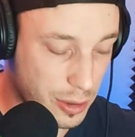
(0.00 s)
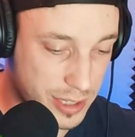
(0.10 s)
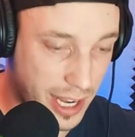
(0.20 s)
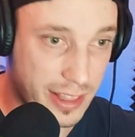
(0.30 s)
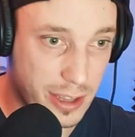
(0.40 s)

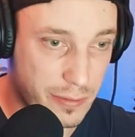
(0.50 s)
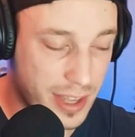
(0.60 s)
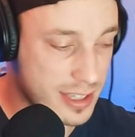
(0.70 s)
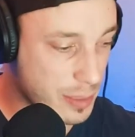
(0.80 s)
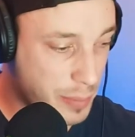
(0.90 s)
daily
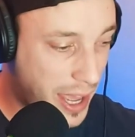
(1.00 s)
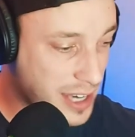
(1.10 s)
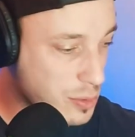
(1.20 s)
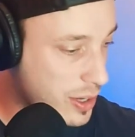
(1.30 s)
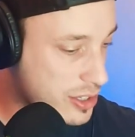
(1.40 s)
events like
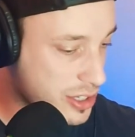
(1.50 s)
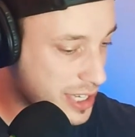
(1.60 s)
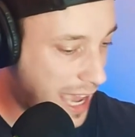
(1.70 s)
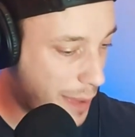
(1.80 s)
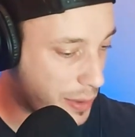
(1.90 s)
PAX West just
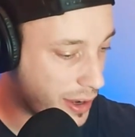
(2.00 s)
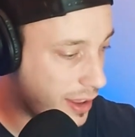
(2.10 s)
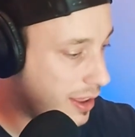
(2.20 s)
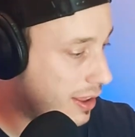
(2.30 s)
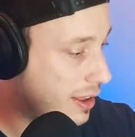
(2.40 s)
happened.
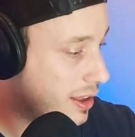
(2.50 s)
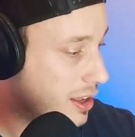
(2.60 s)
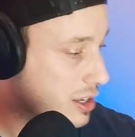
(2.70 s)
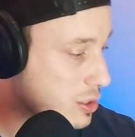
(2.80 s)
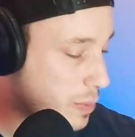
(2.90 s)

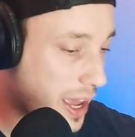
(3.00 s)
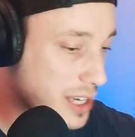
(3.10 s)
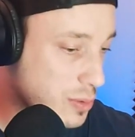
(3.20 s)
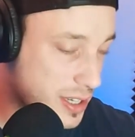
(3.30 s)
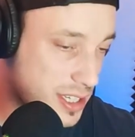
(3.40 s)
So
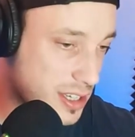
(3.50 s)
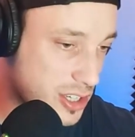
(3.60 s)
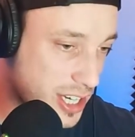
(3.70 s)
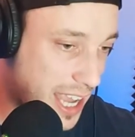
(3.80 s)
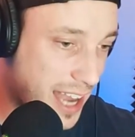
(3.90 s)
PAX West is a
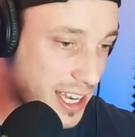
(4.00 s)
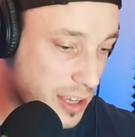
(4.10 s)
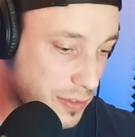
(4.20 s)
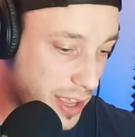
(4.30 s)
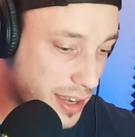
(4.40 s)
gigantic
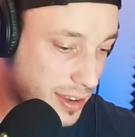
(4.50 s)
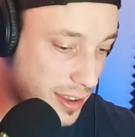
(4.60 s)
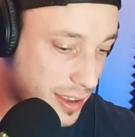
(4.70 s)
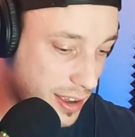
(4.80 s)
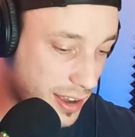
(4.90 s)
event
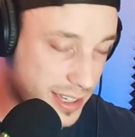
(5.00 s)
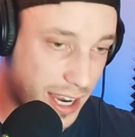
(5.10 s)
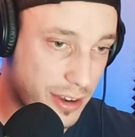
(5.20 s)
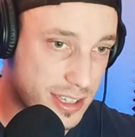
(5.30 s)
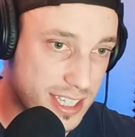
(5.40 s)

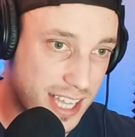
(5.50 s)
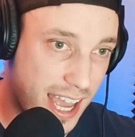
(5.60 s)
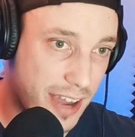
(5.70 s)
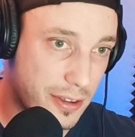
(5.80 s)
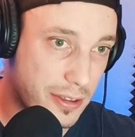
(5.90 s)
down in
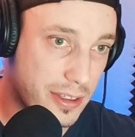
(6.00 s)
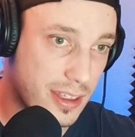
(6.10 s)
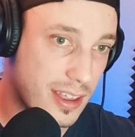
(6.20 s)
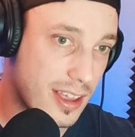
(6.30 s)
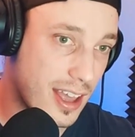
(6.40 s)
Seattle.
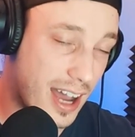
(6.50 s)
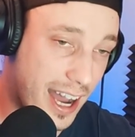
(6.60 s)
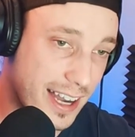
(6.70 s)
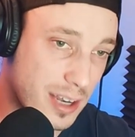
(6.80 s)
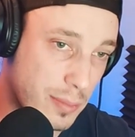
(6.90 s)

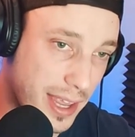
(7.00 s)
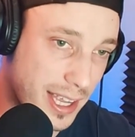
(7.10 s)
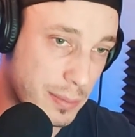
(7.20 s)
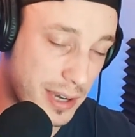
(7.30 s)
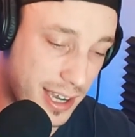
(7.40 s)
I didn't make
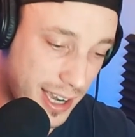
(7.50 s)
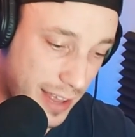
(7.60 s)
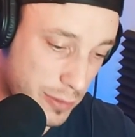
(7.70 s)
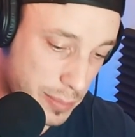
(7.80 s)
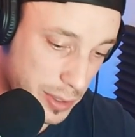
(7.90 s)
it, but I did
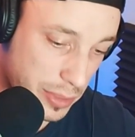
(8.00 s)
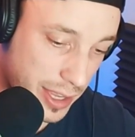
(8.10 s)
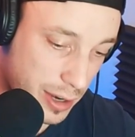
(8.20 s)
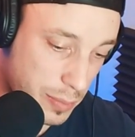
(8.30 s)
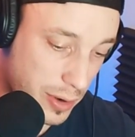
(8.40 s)
have a build
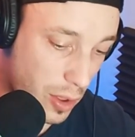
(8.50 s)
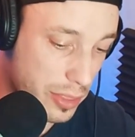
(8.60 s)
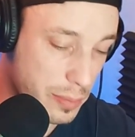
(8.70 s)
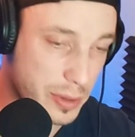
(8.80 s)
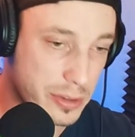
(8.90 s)
there. But all
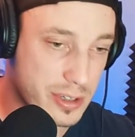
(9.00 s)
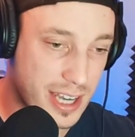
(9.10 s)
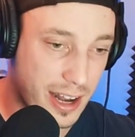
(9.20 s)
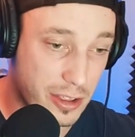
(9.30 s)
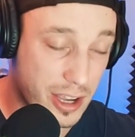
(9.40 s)
the builders
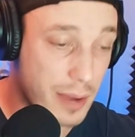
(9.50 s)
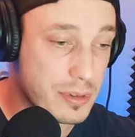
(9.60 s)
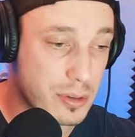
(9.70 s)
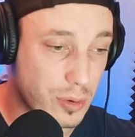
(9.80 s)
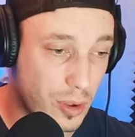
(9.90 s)
that I look up
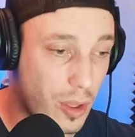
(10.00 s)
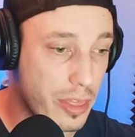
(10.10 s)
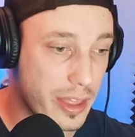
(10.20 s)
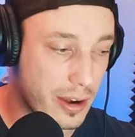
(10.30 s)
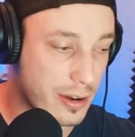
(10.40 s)
to were all
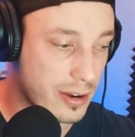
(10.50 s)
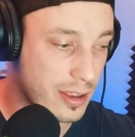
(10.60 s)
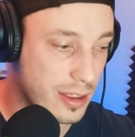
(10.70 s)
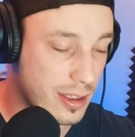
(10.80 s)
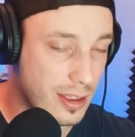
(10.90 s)
there,
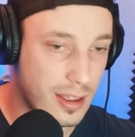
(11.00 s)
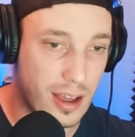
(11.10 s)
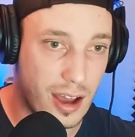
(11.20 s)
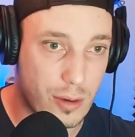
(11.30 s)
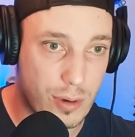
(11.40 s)

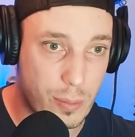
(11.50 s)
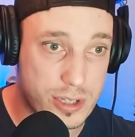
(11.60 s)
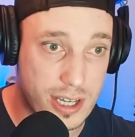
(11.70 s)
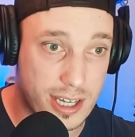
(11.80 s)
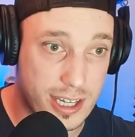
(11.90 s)

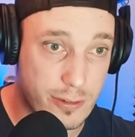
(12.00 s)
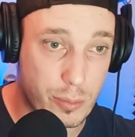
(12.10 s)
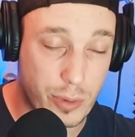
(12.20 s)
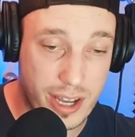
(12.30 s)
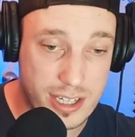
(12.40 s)
representing
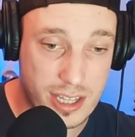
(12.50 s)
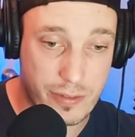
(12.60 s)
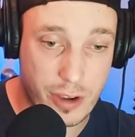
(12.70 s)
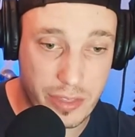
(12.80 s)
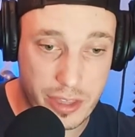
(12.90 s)
different brands that
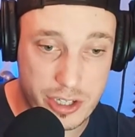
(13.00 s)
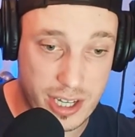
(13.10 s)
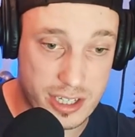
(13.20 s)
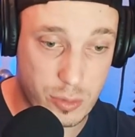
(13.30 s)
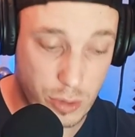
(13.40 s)
they've gotten the
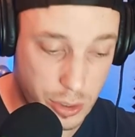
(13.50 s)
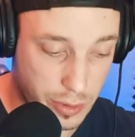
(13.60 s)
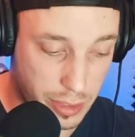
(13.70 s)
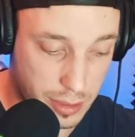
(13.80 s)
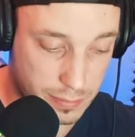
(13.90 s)
chance to work with.